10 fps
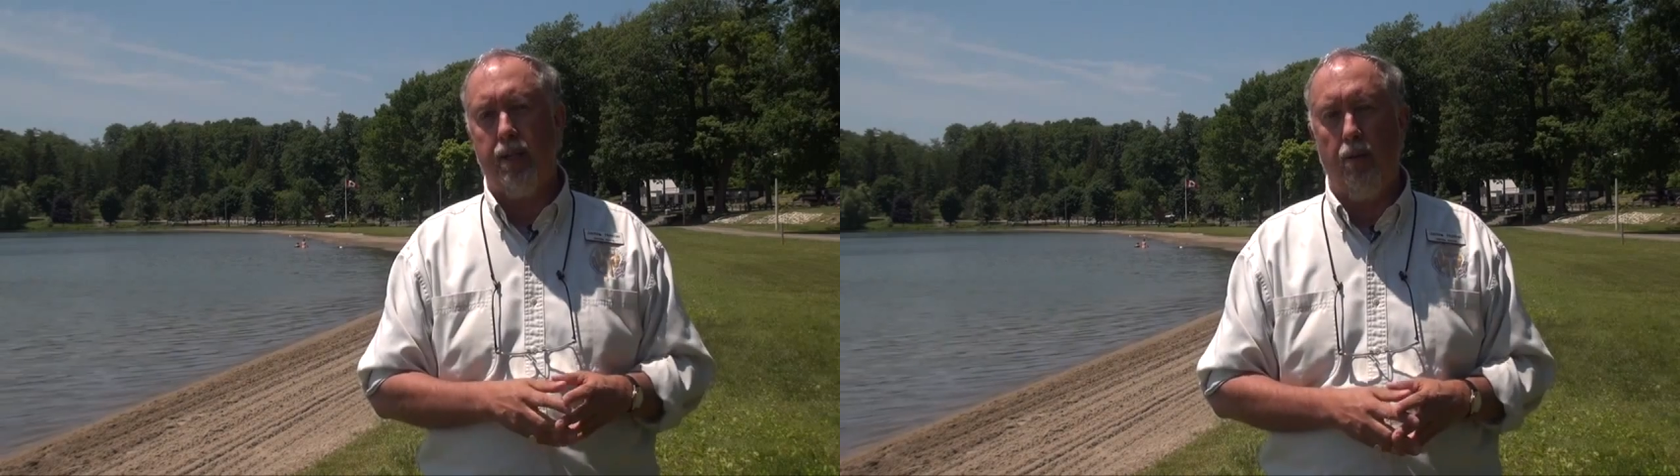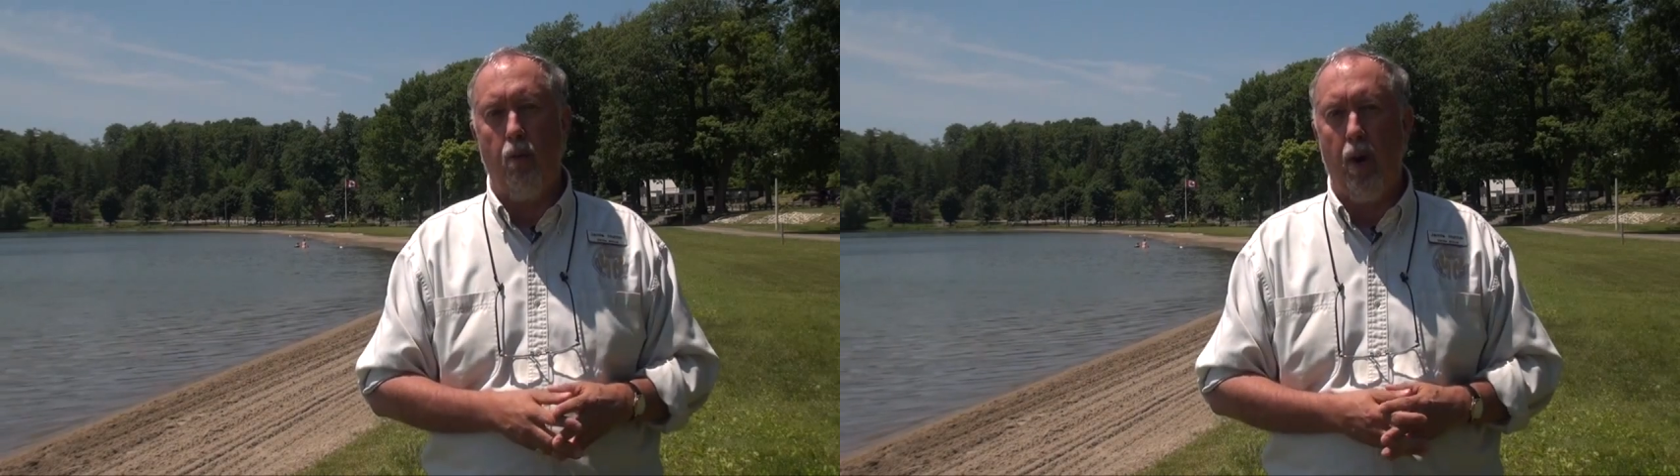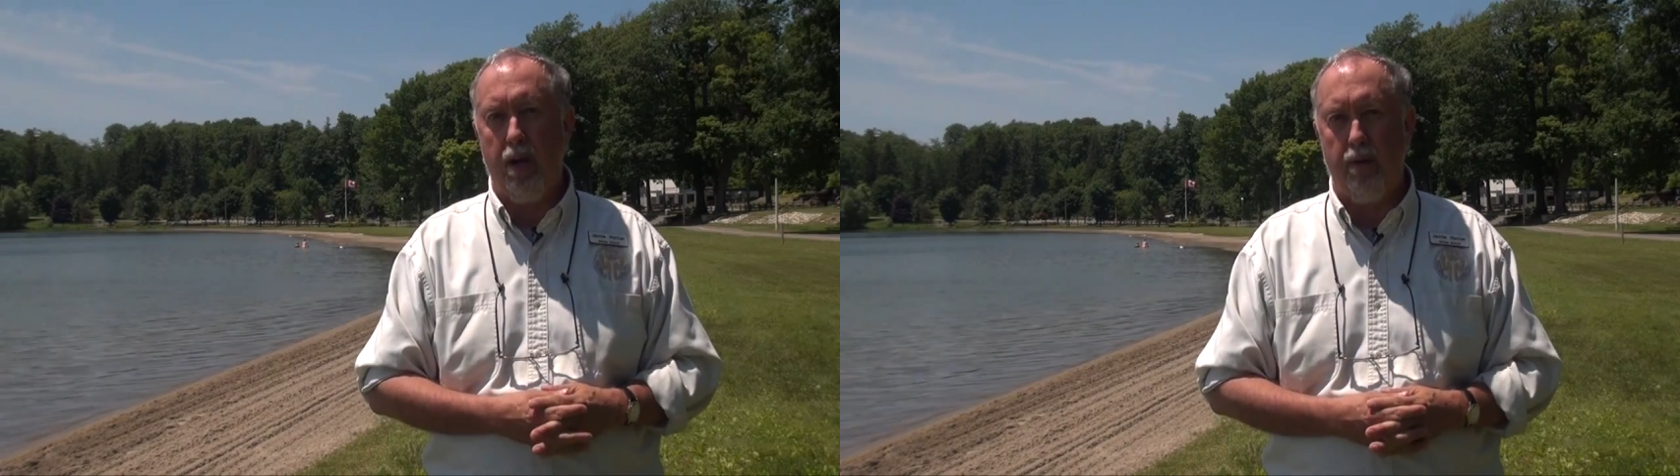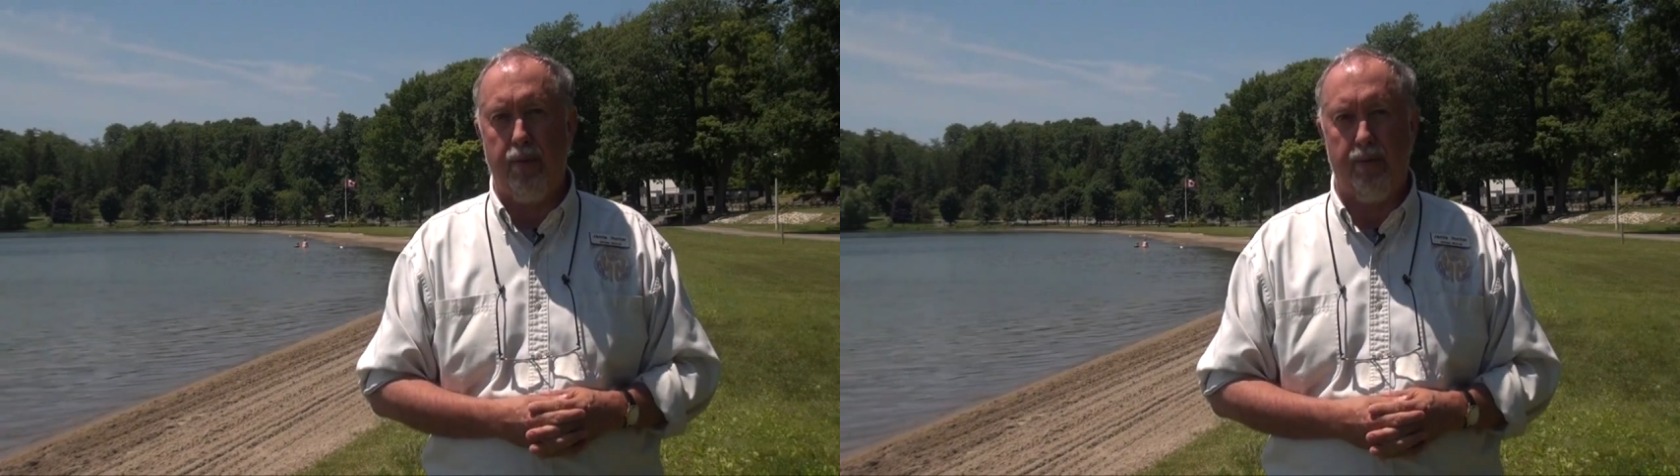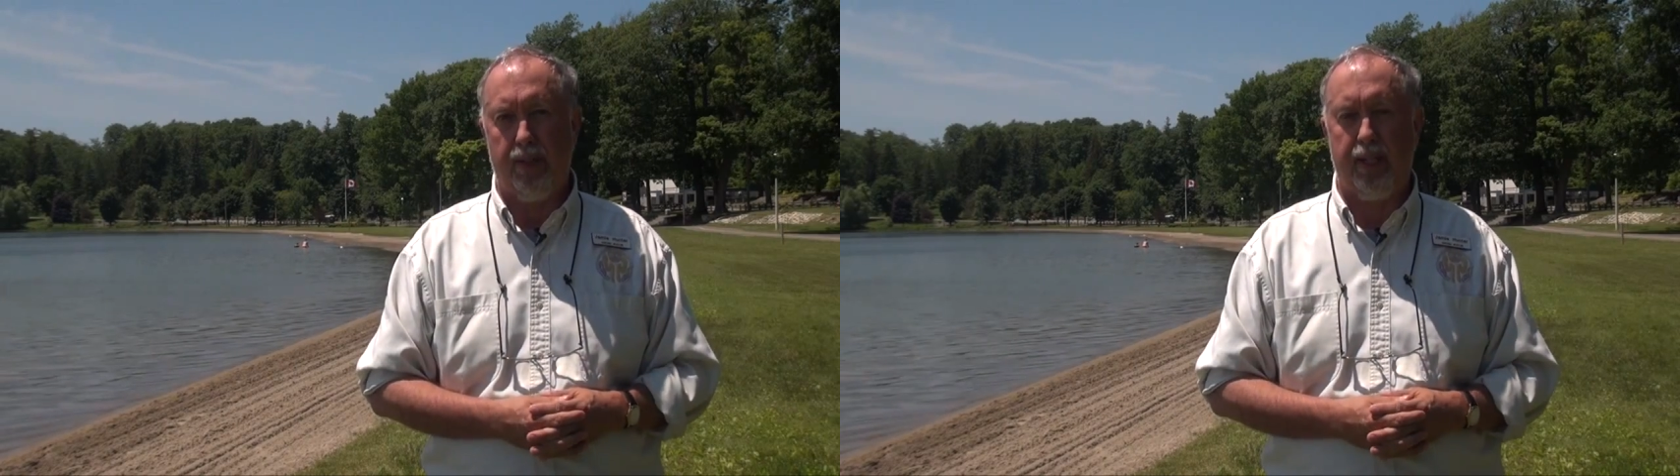is a
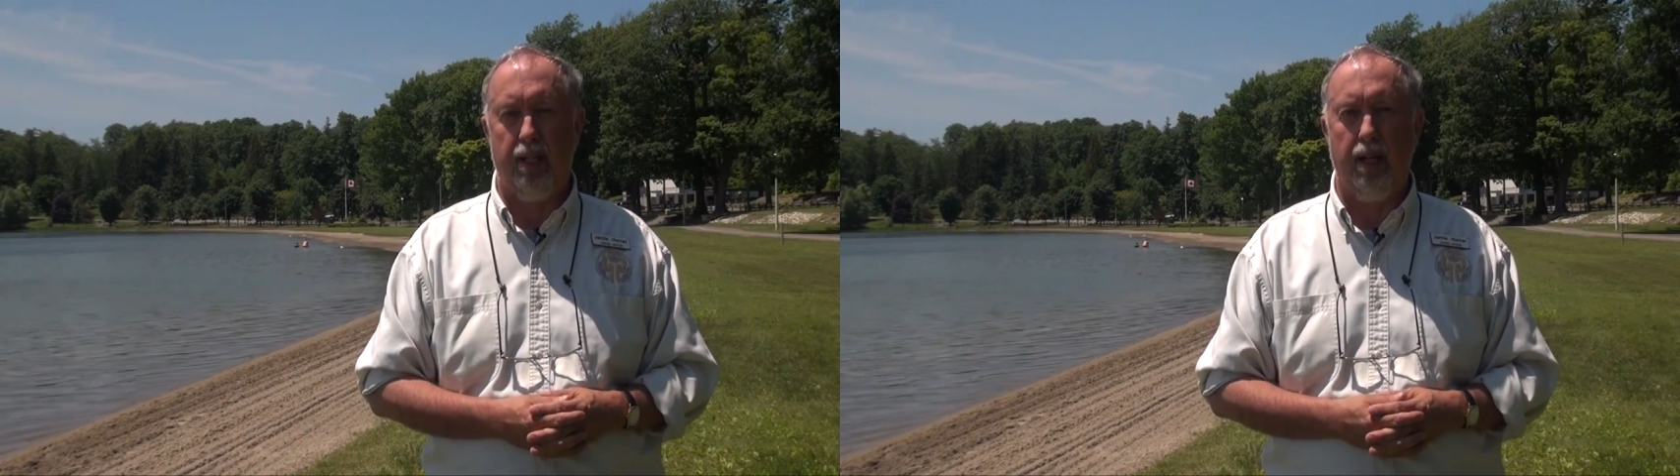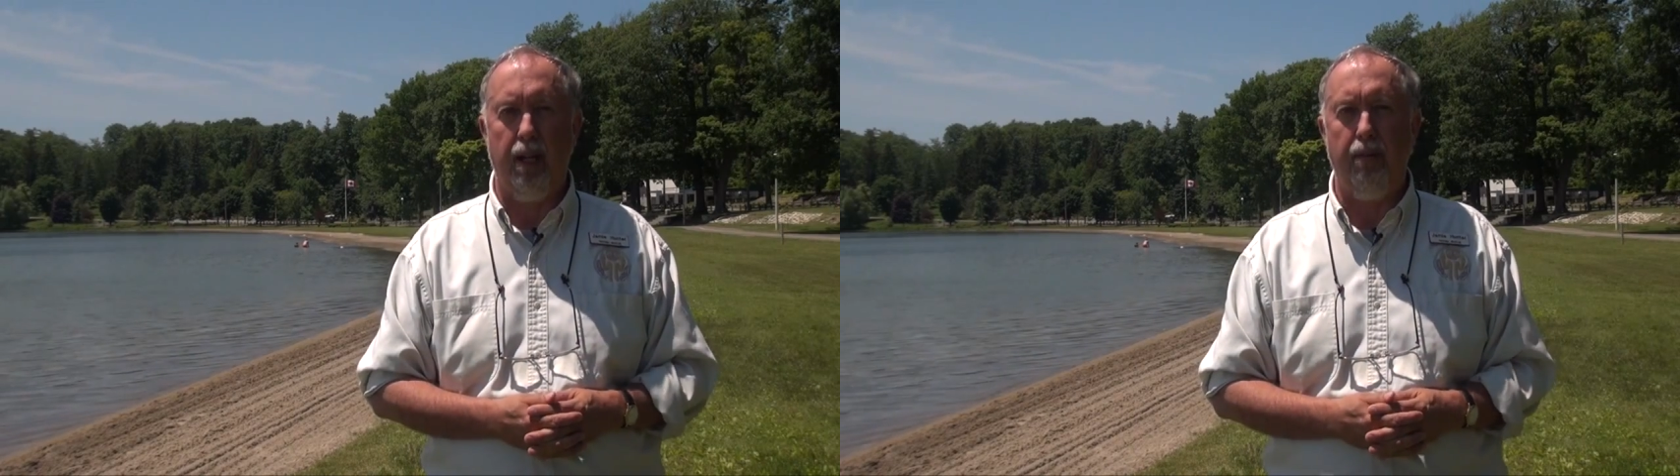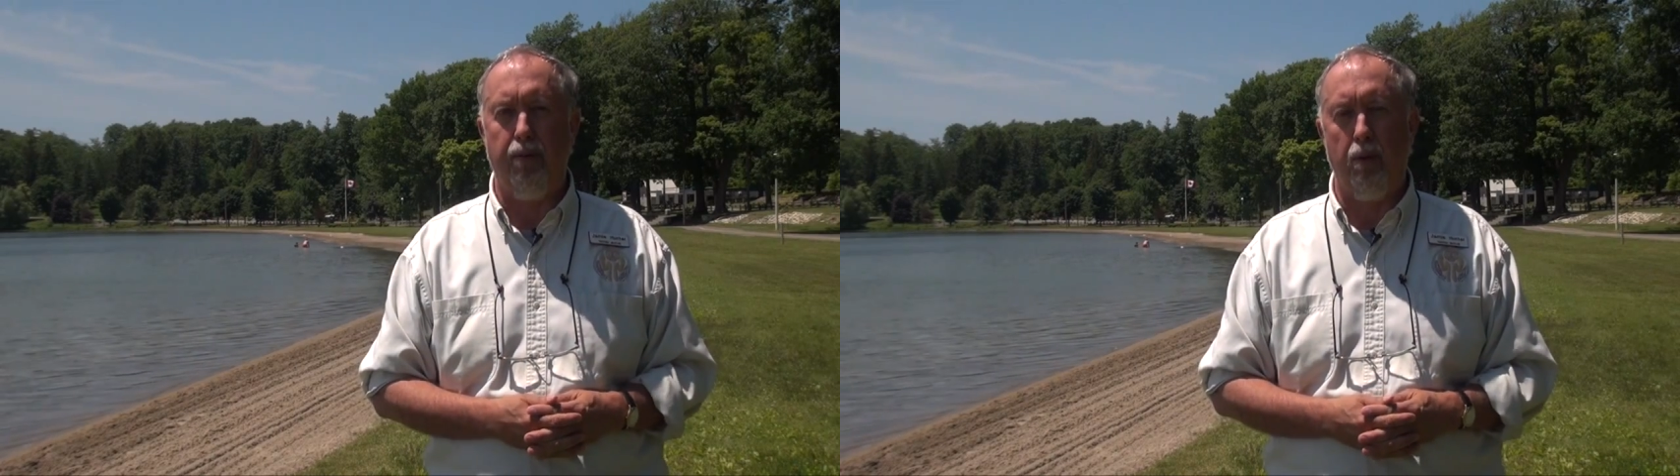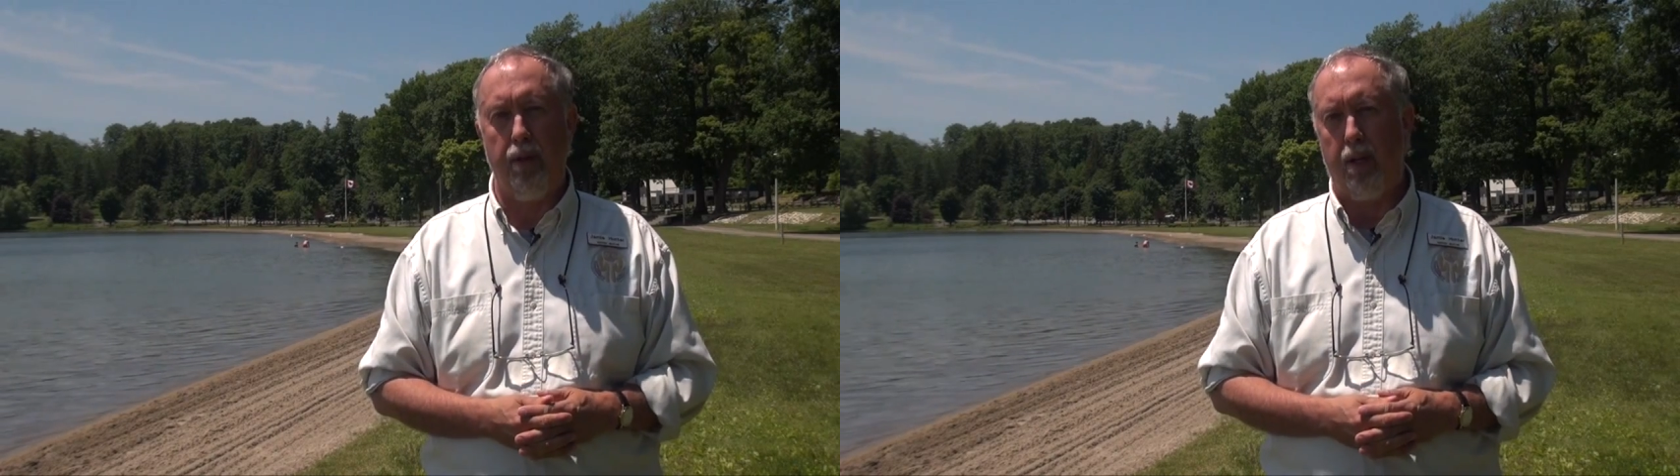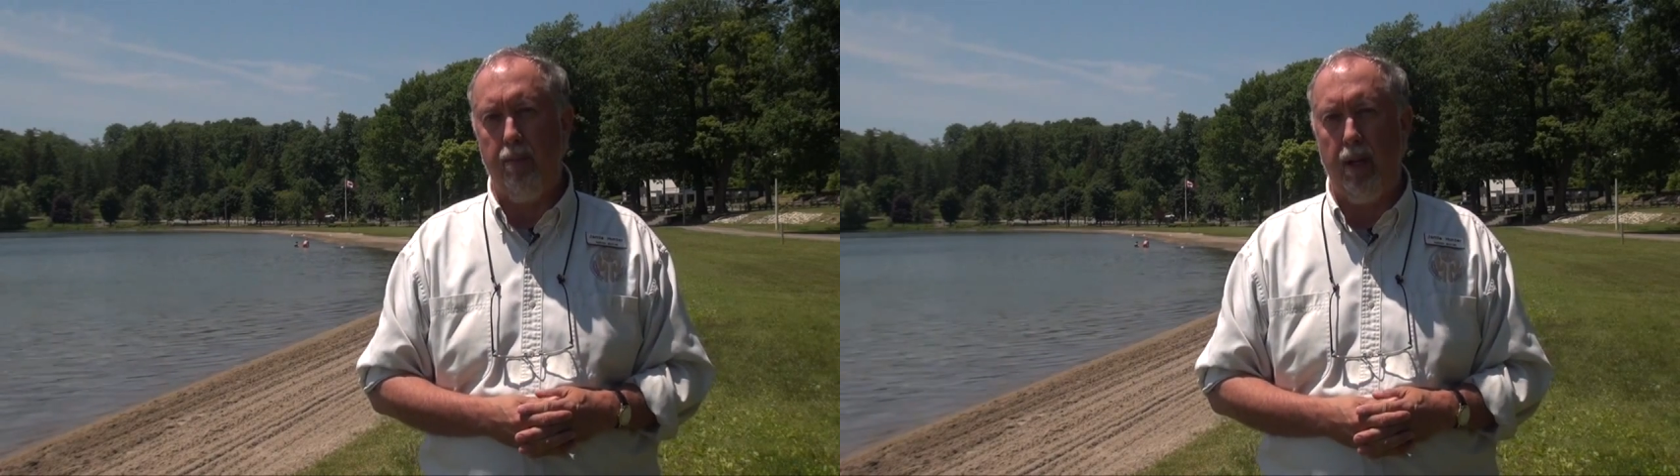wonderful facility for
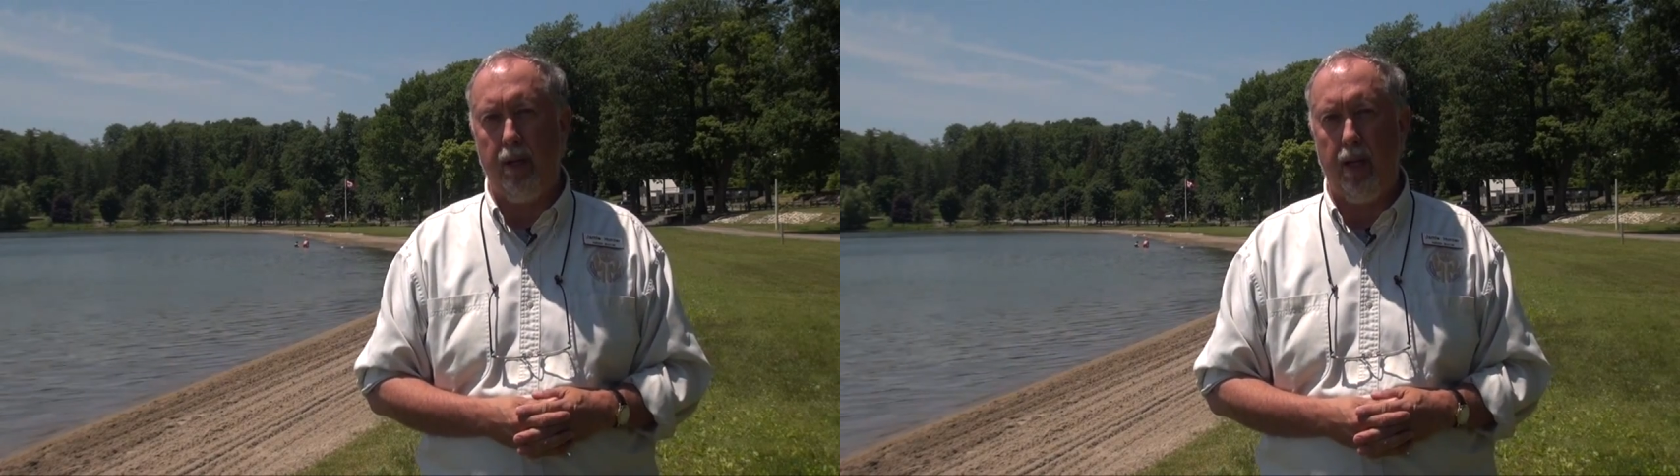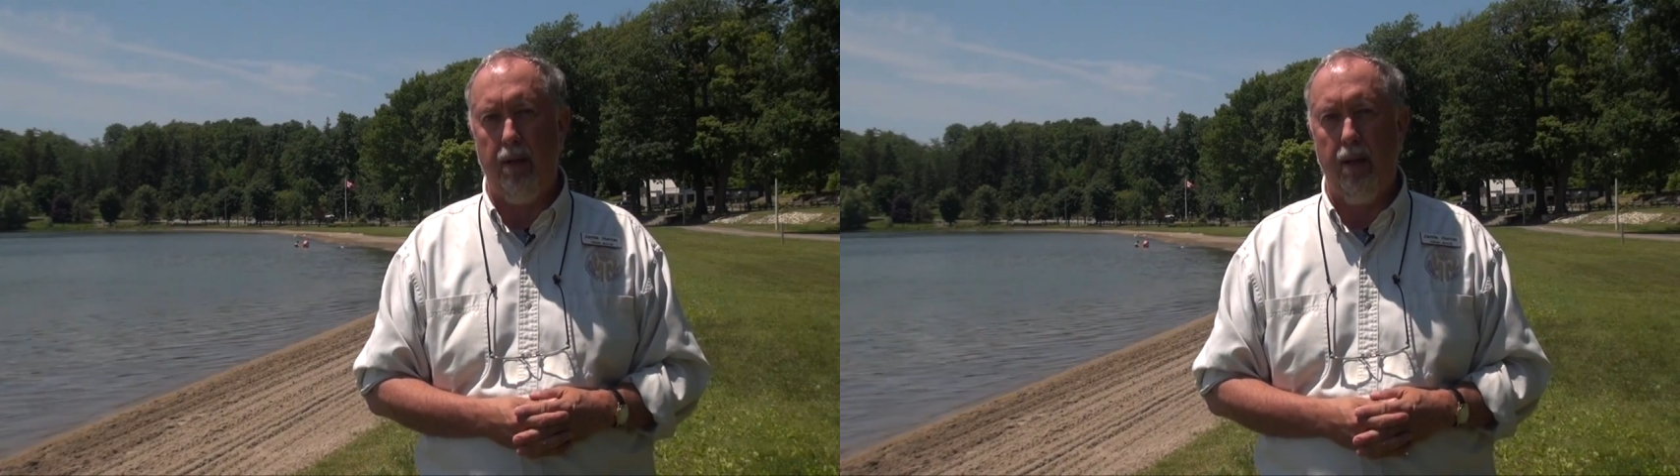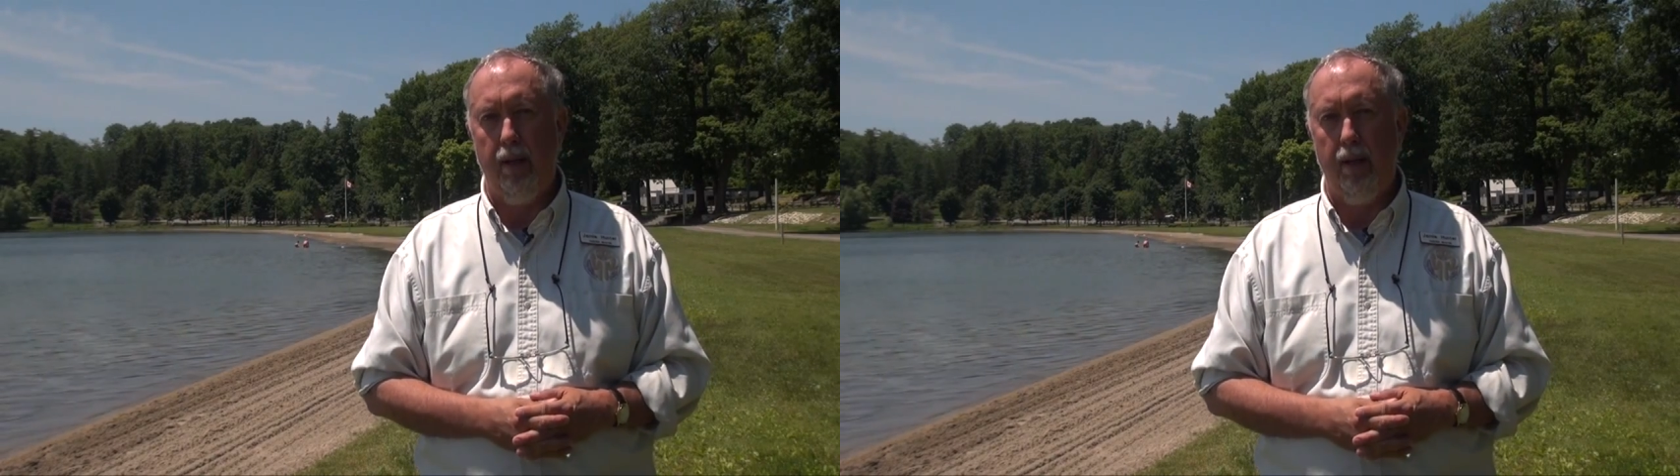the community